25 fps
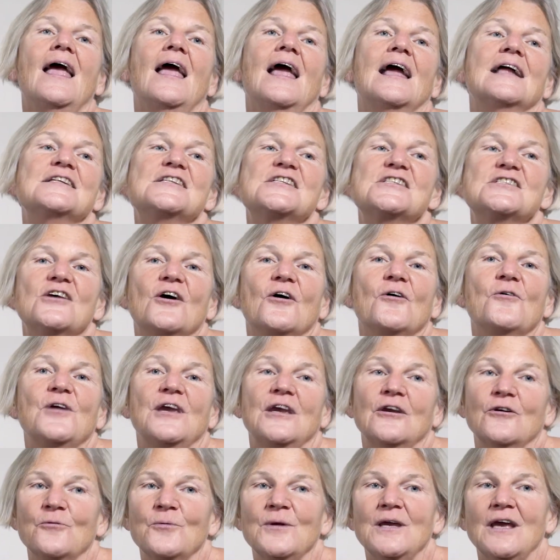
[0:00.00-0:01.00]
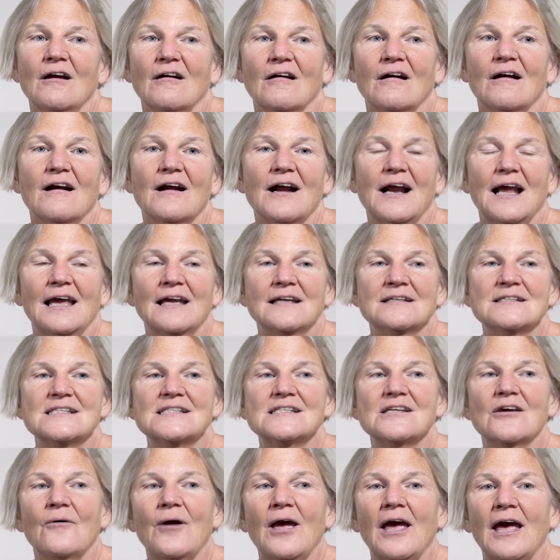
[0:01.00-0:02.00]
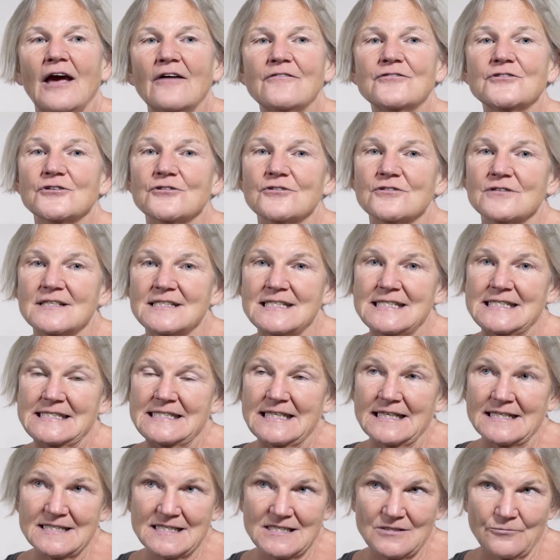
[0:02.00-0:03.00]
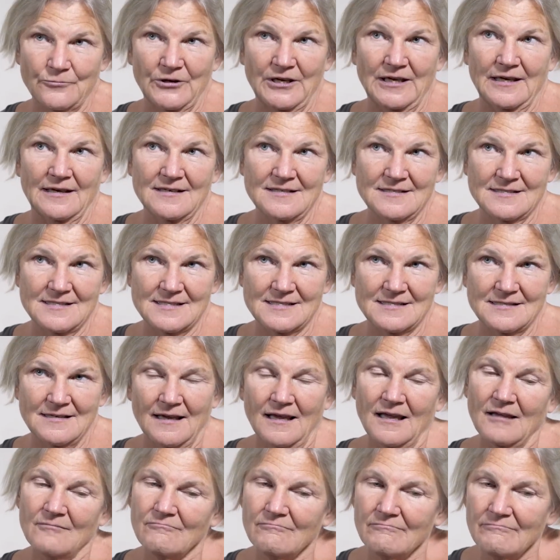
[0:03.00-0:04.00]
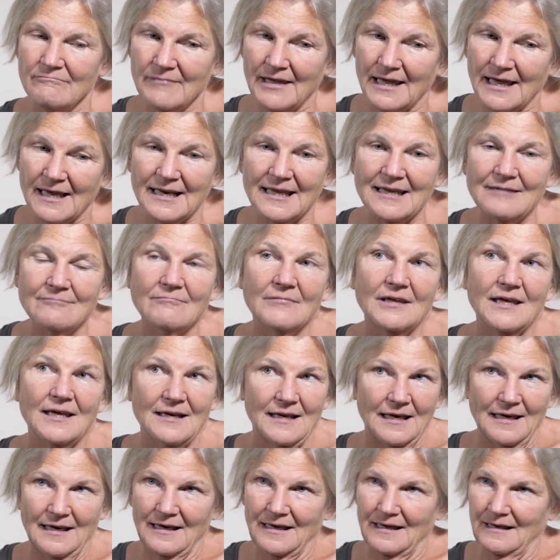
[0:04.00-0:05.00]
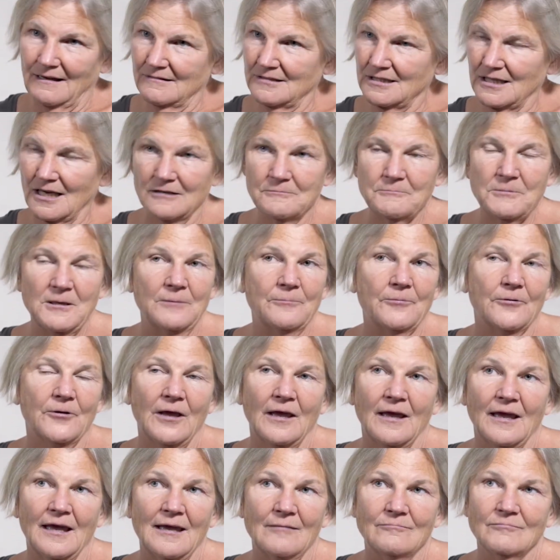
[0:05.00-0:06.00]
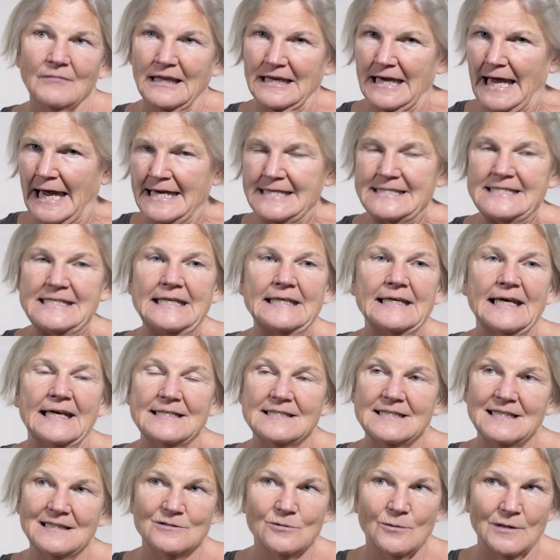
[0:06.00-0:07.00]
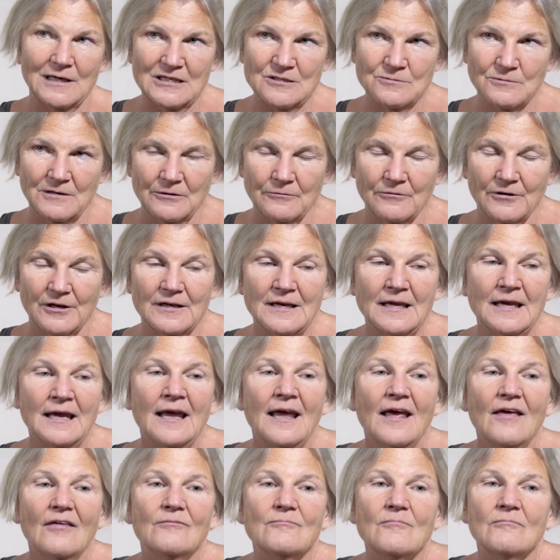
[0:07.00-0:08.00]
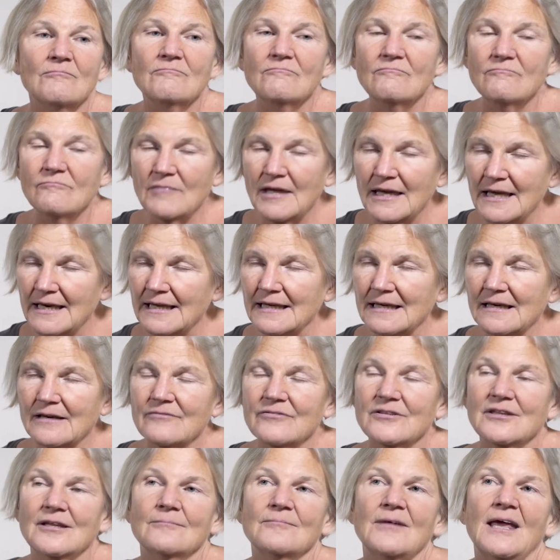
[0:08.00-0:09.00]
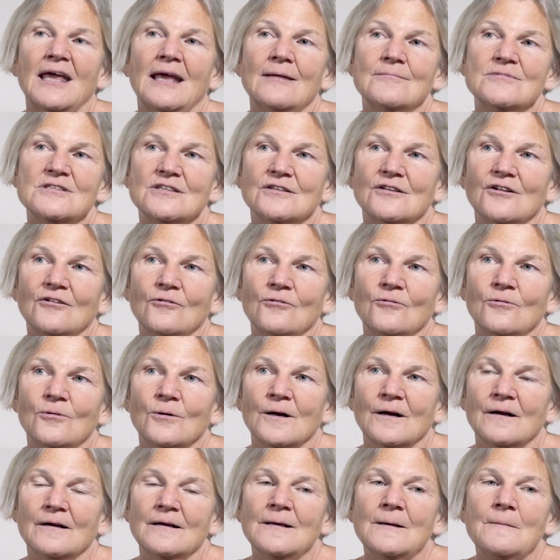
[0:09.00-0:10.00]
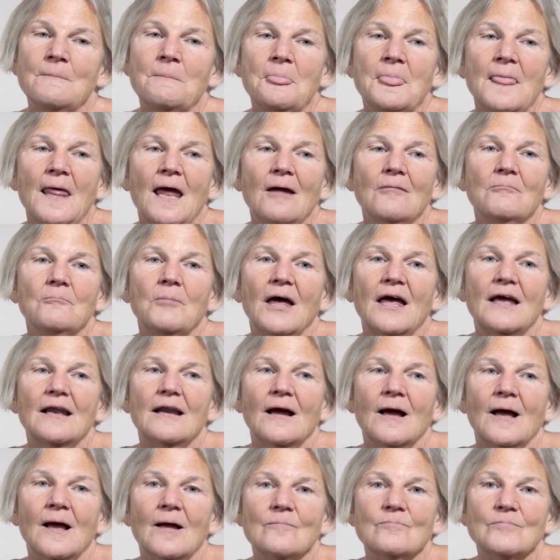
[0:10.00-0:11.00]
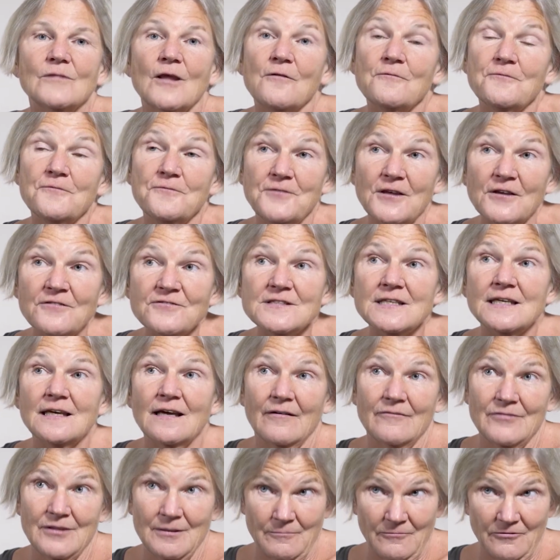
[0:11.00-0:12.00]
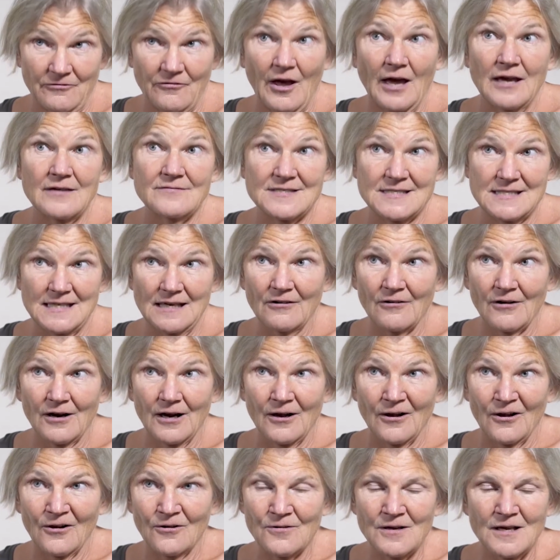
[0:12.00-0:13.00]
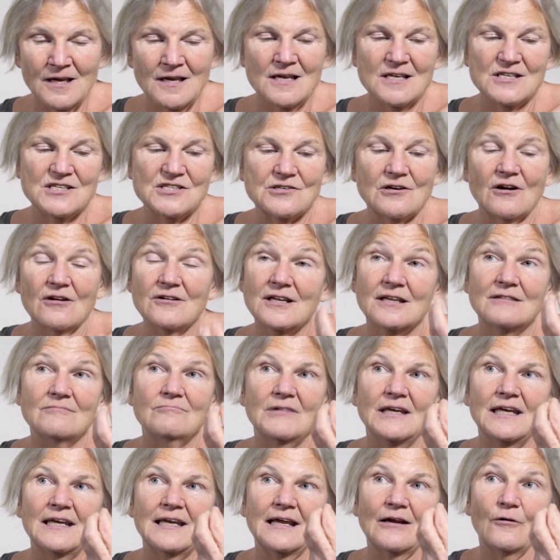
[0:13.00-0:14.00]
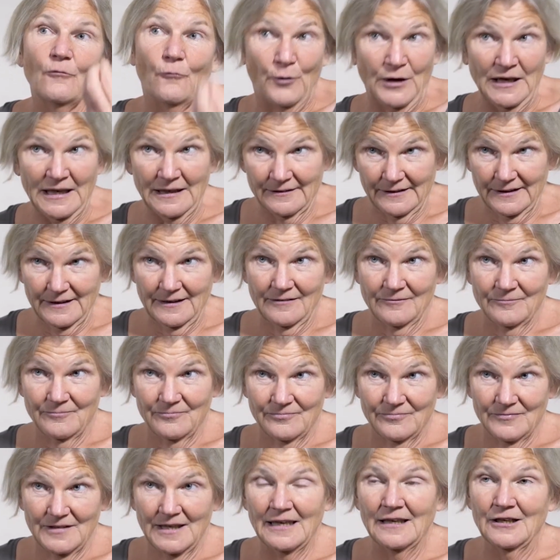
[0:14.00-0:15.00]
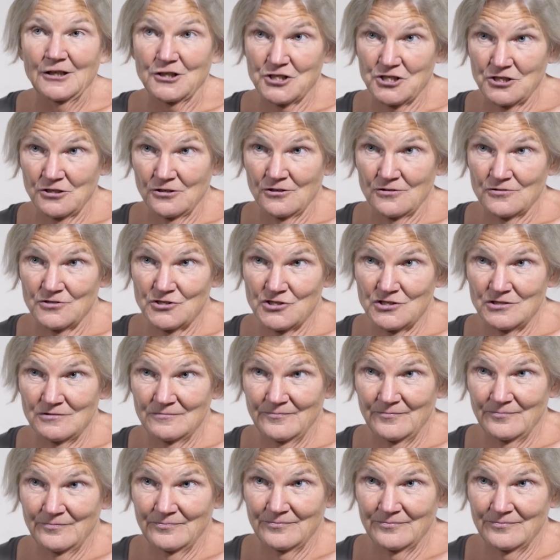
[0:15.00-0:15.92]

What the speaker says: And so here we are. And so after 6 weeks, many, many young people came, like 18, 19, 20, 21. Many of them came to the Lord. But 50 of them, 50, started meeting weekly in a church.